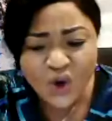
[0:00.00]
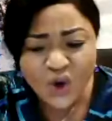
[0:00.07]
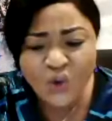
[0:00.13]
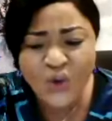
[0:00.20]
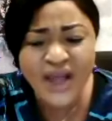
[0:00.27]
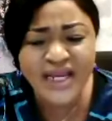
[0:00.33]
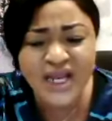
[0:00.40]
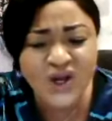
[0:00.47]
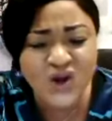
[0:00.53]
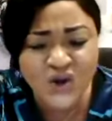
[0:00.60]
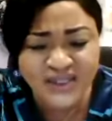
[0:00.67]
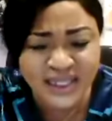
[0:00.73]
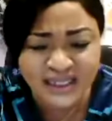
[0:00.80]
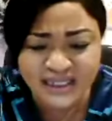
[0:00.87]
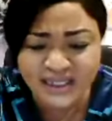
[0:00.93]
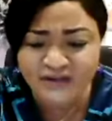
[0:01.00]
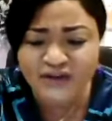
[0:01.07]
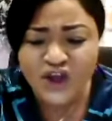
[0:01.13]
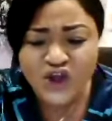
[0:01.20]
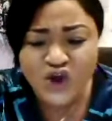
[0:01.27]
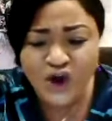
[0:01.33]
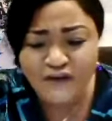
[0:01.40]
when it looks as
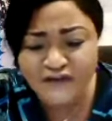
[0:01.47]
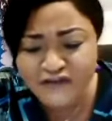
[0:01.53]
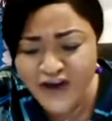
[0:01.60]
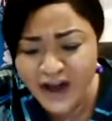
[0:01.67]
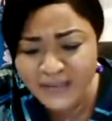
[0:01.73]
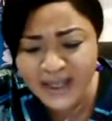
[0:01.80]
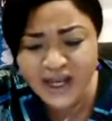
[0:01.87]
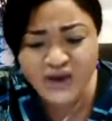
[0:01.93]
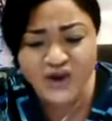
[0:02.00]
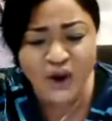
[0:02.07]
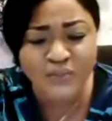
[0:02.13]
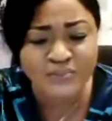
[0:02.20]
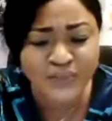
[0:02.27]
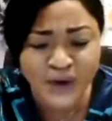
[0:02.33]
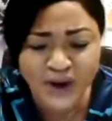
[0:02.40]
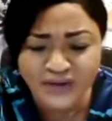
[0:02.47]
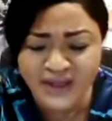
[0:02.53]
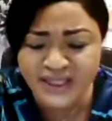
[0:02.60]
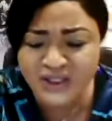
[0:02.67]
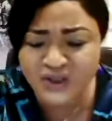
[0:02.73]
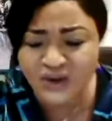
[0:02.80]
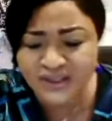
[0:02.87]
if your family, your
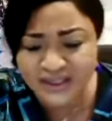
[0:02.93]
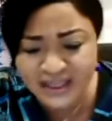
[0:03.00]
brothers,